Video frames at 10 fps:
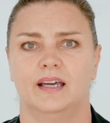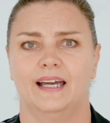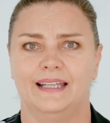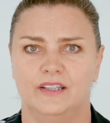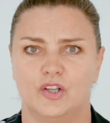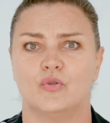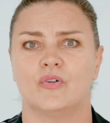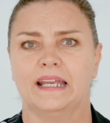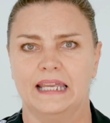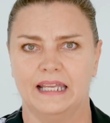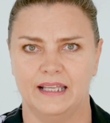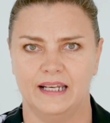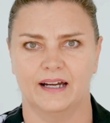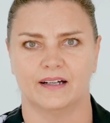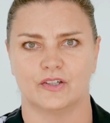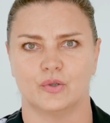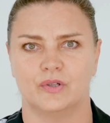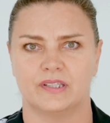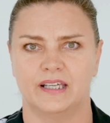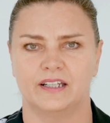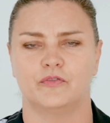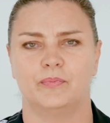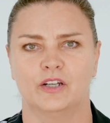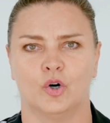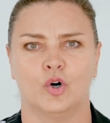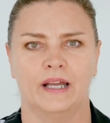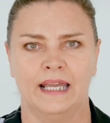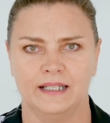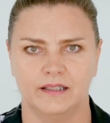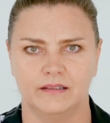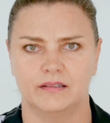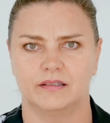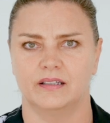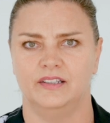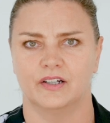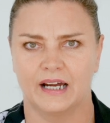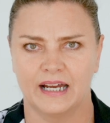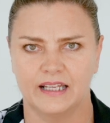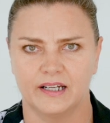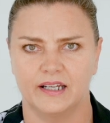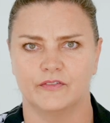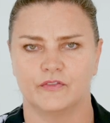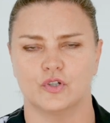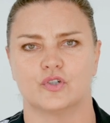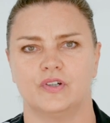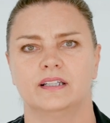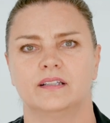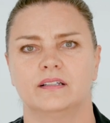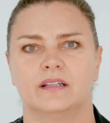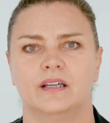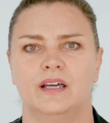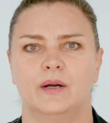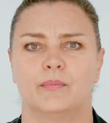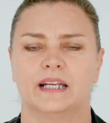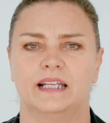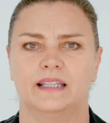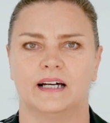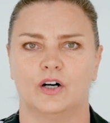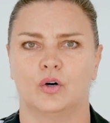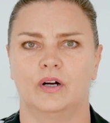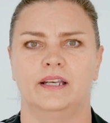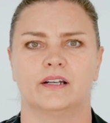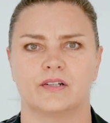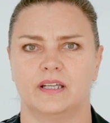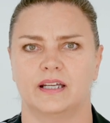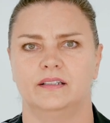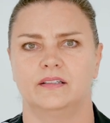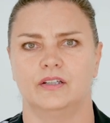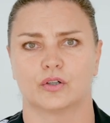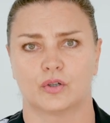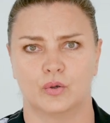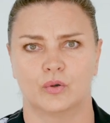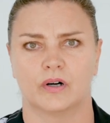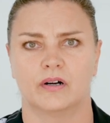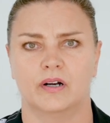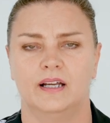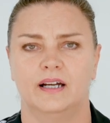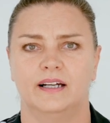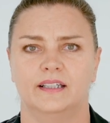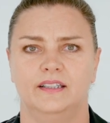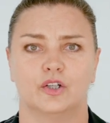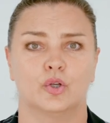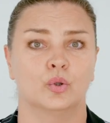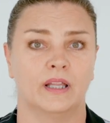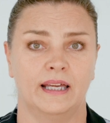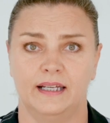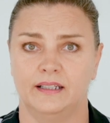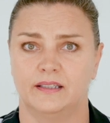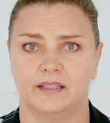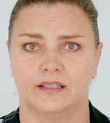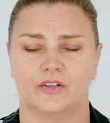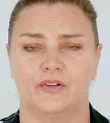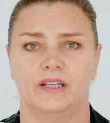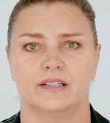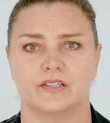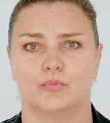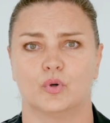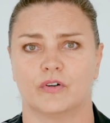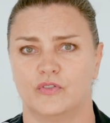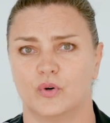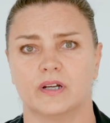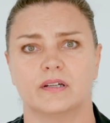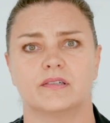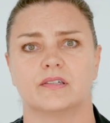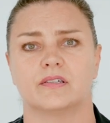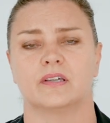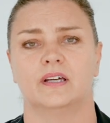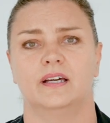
in the right area. So instead of being hot headed and you're angry and frustrated, bringing that hot energy into your core. And then the cool head creates more focus